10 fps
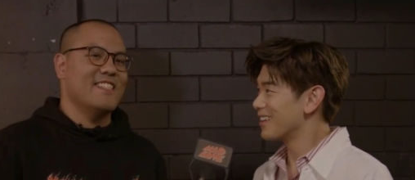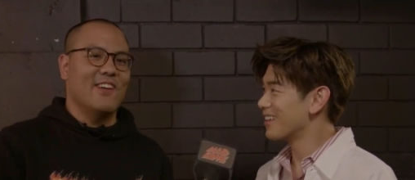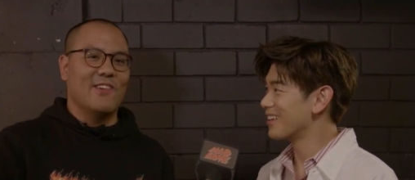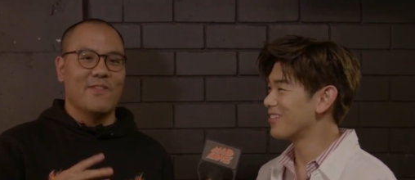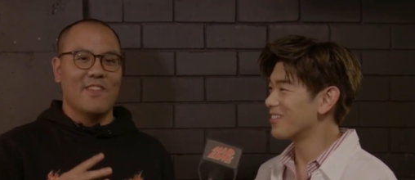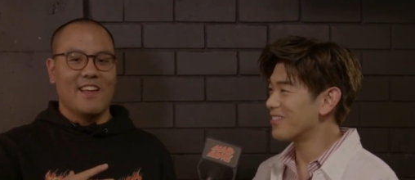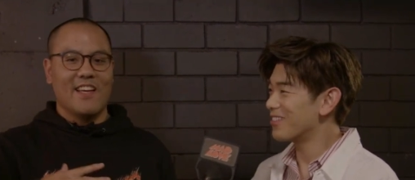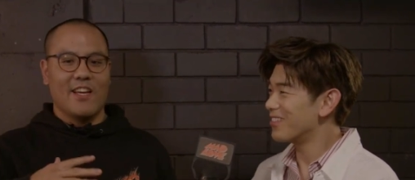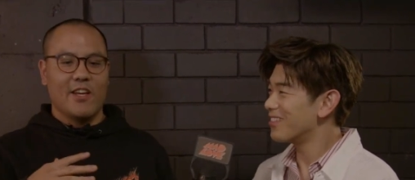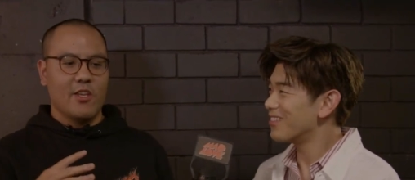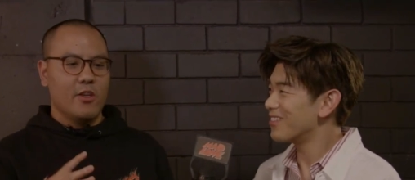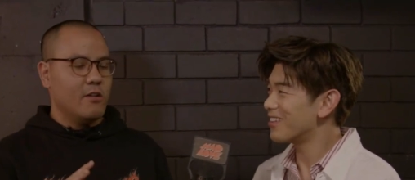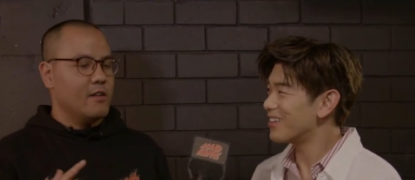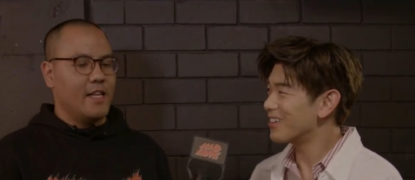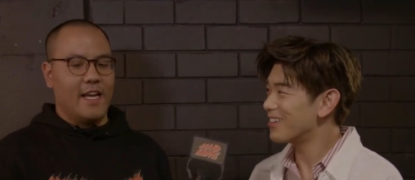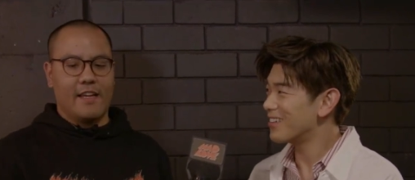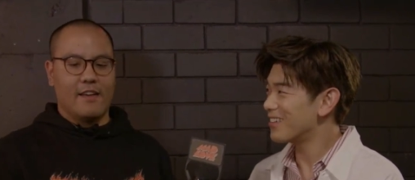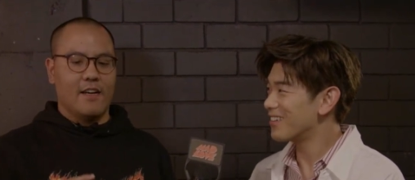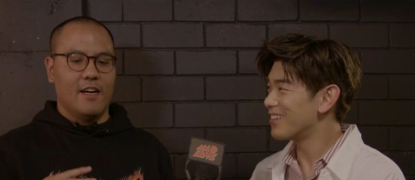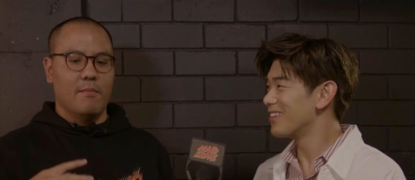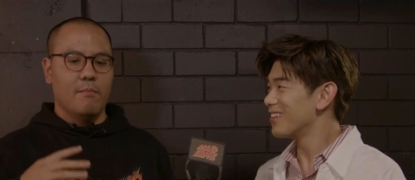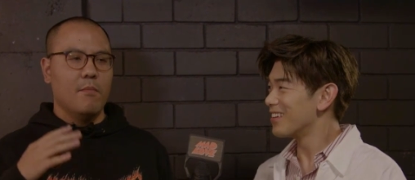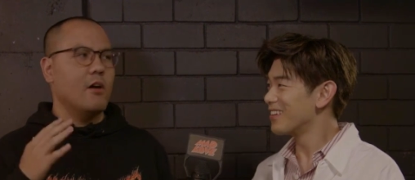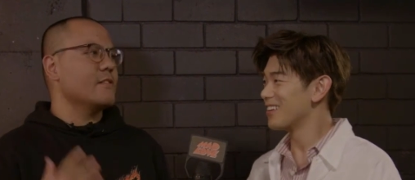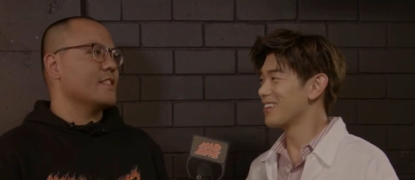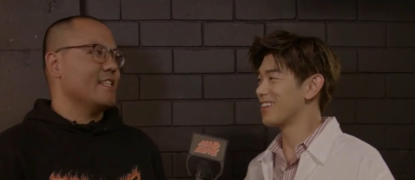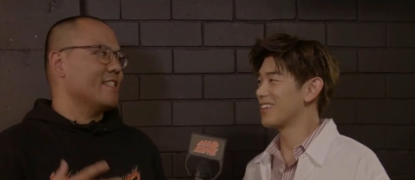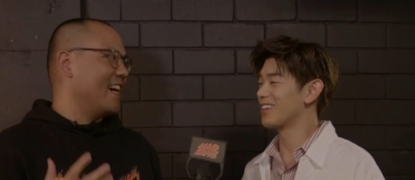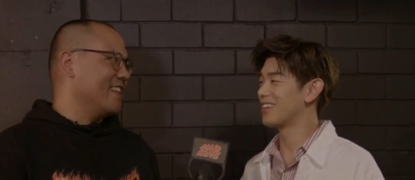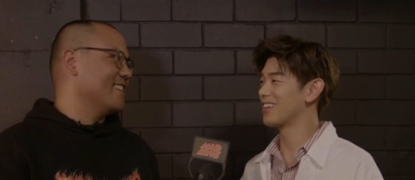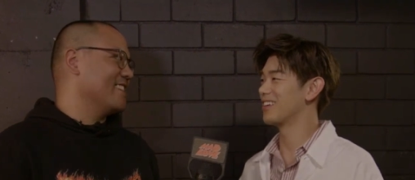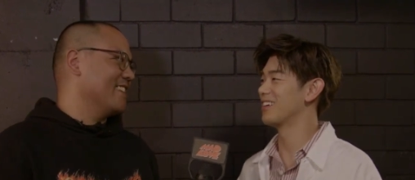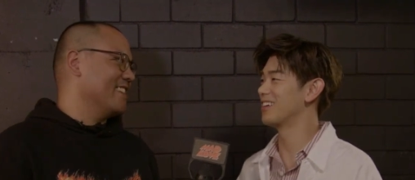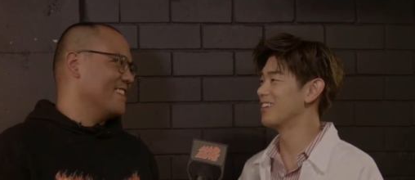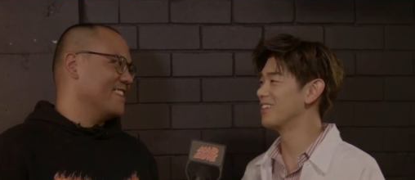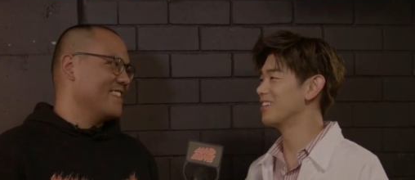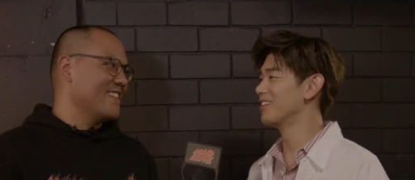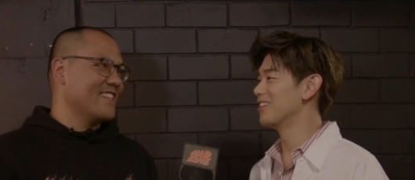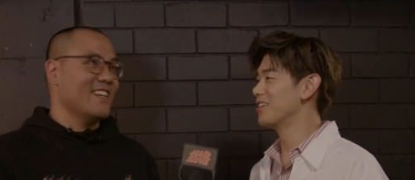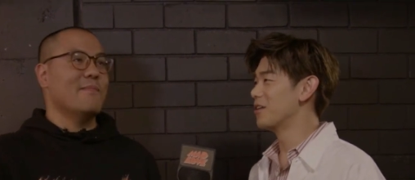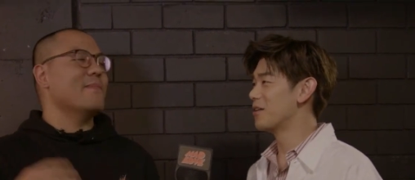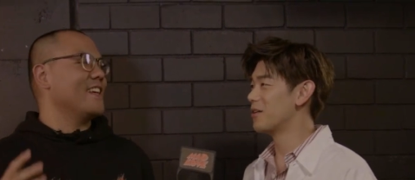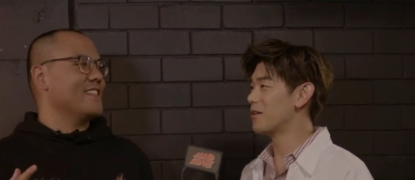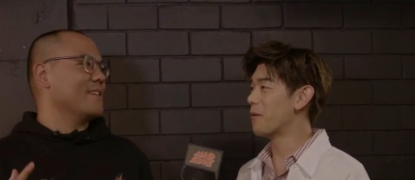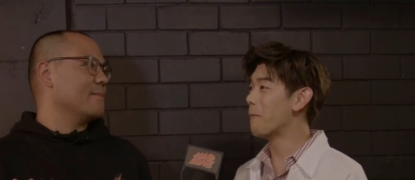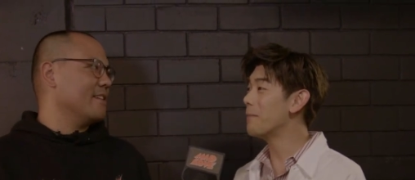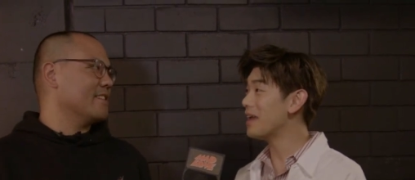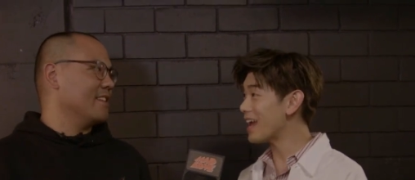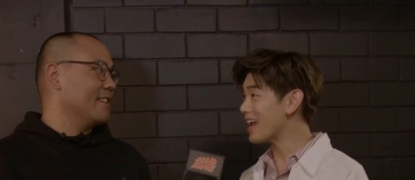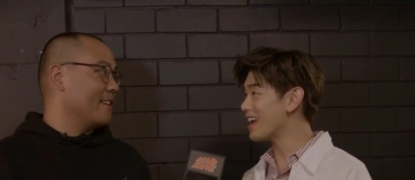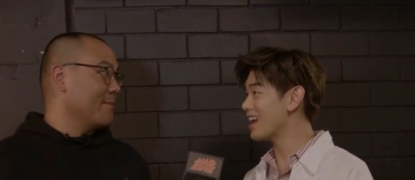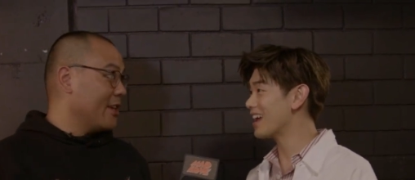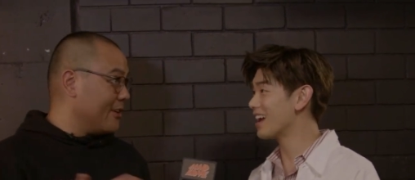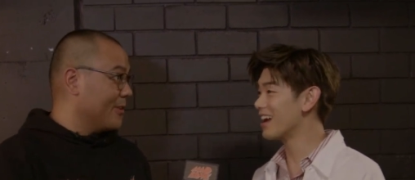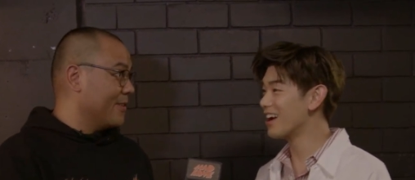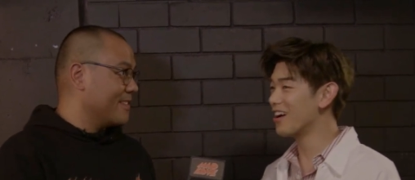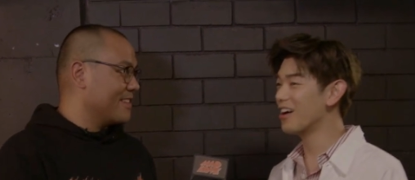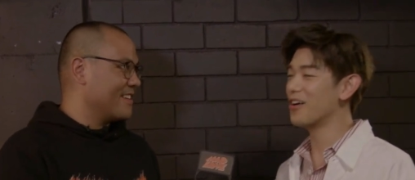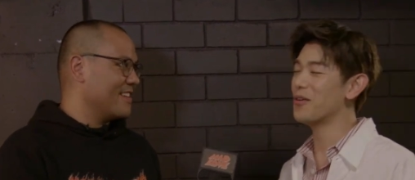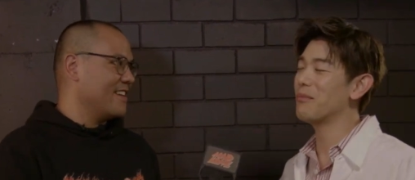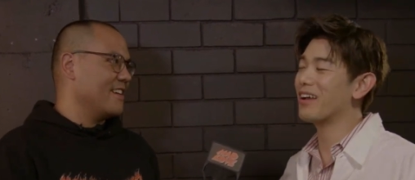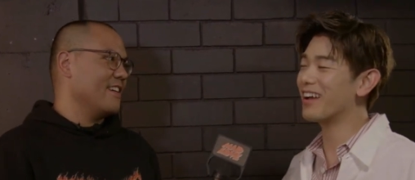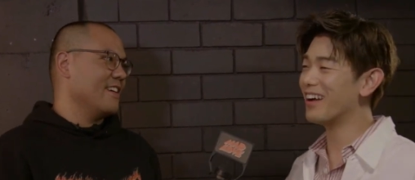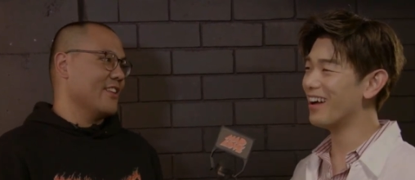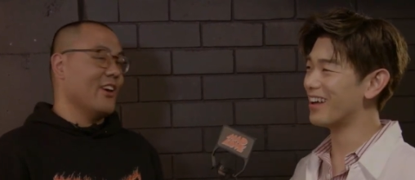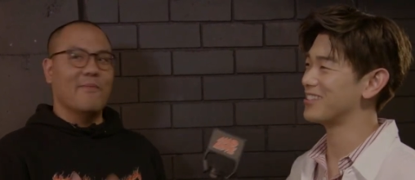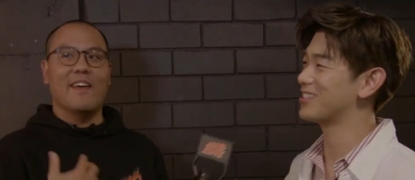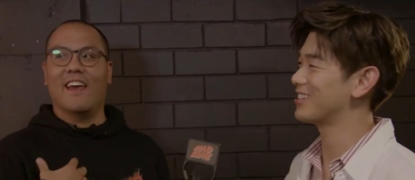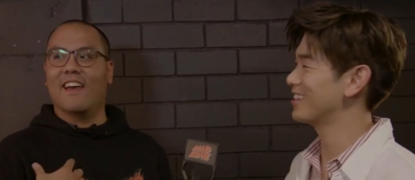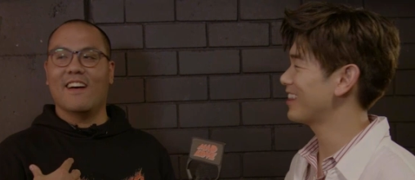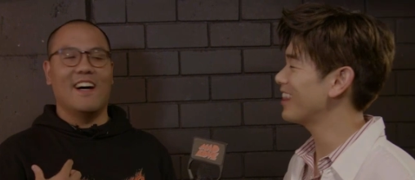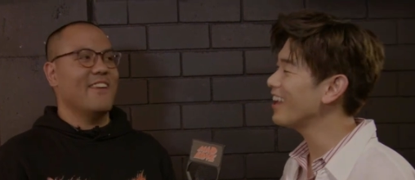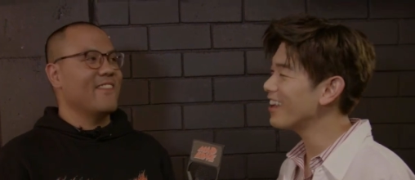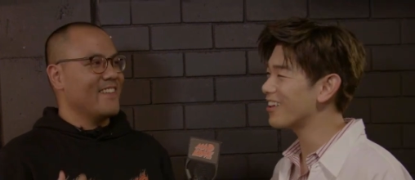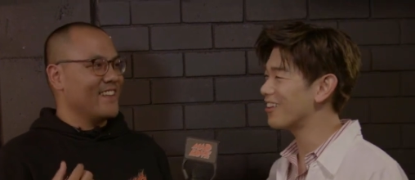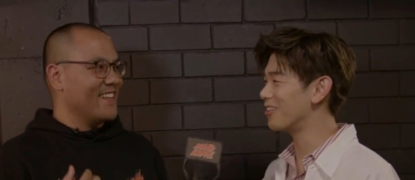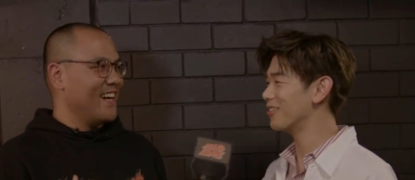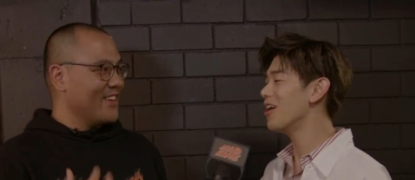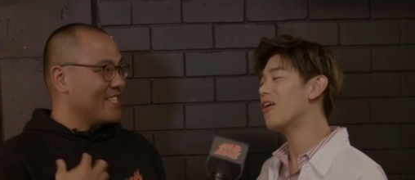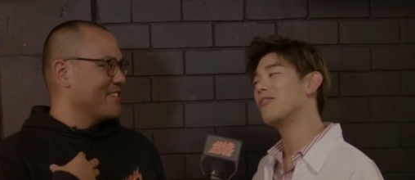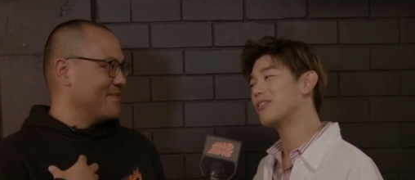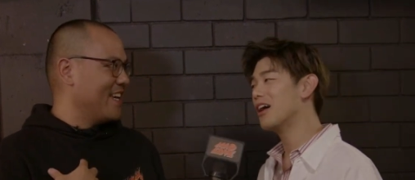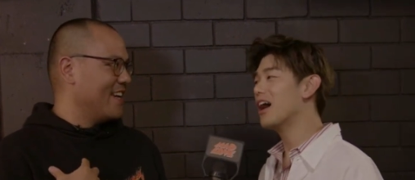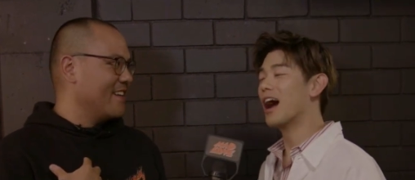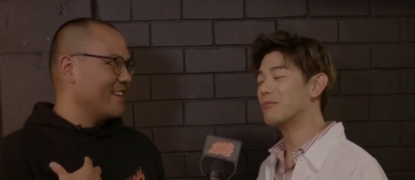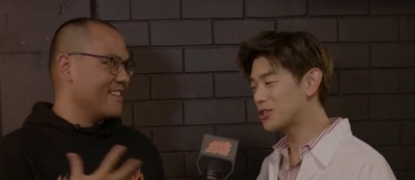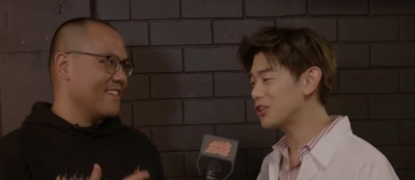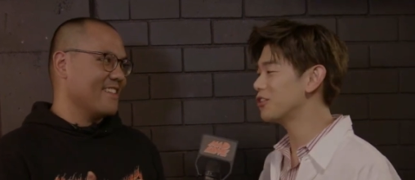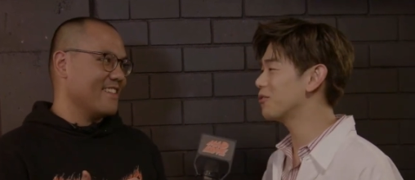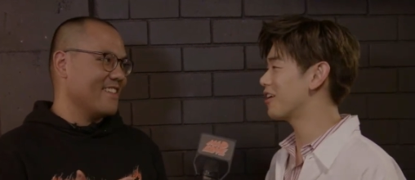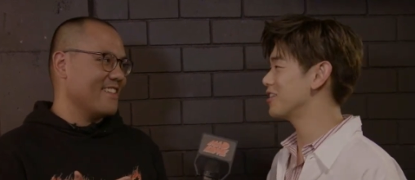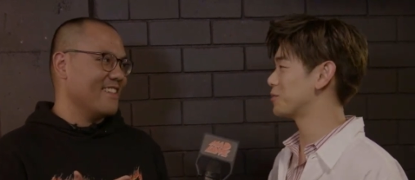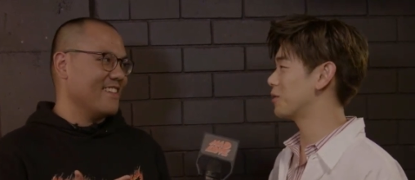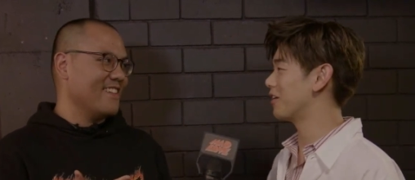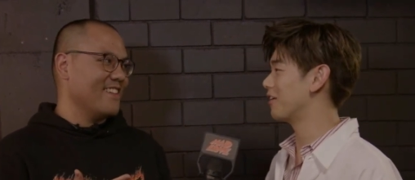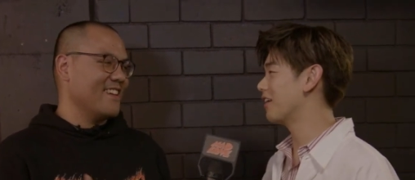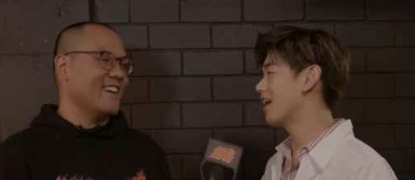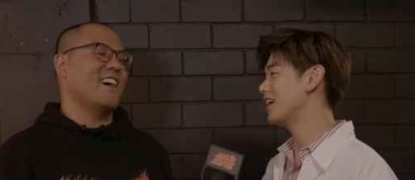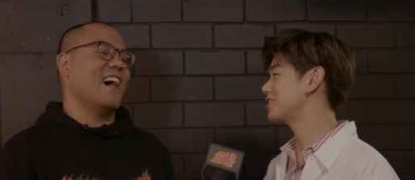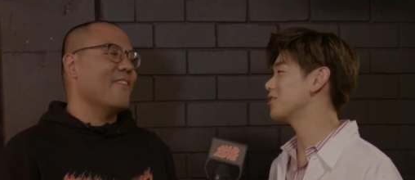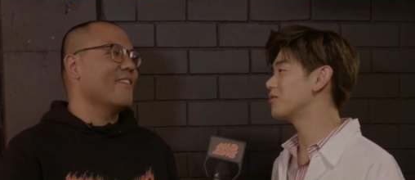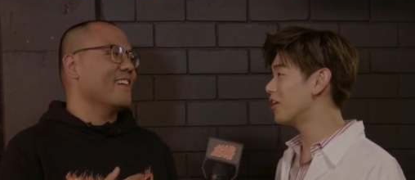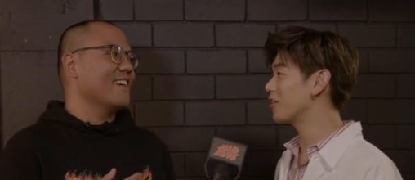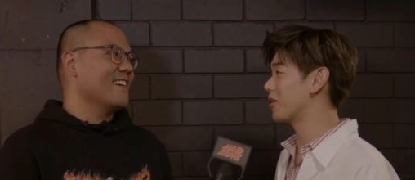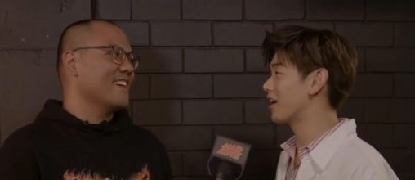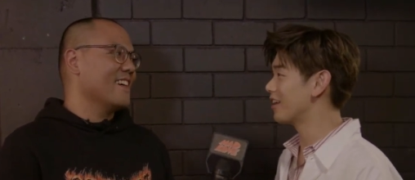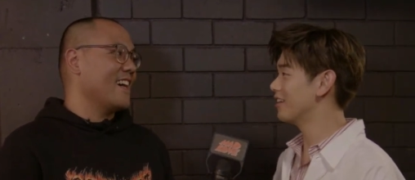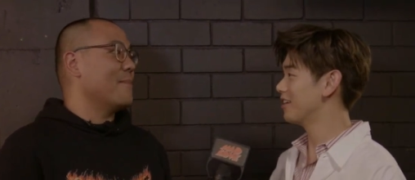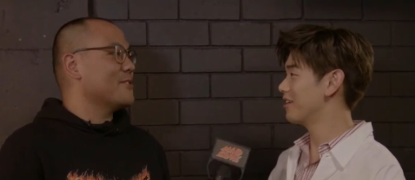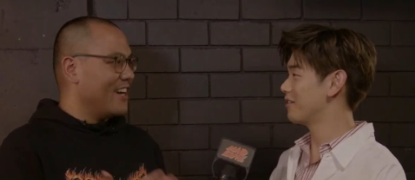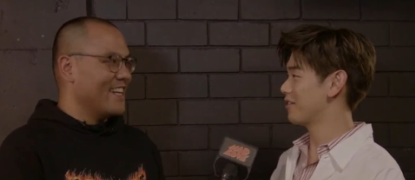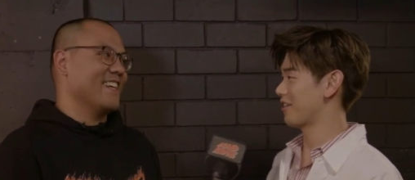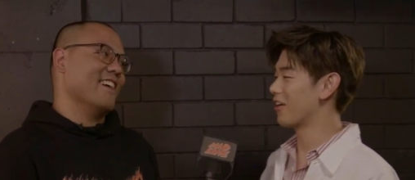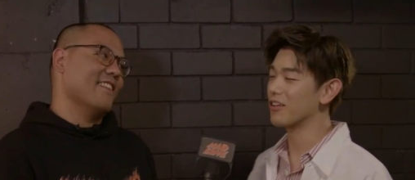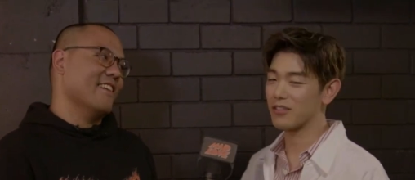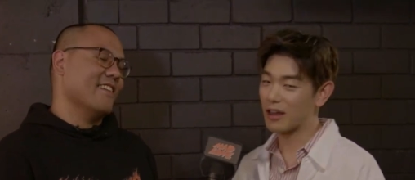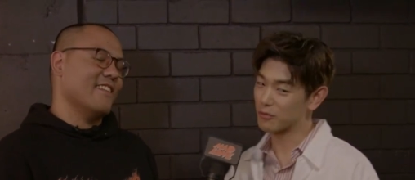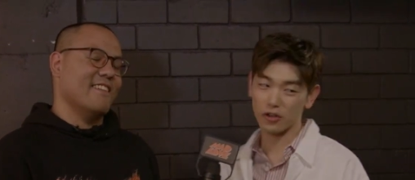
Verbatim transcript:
Speaker 1: So you're like a multi-talented, amazing person. Me? You. Oh
Speaker 2: my gosh.
Speaker 1: Not me. Thank you.
Speaker 2: I wish it was me. I'm sure you are as well. I just don't know you yet.
Speaker 1: I'm trying to get there.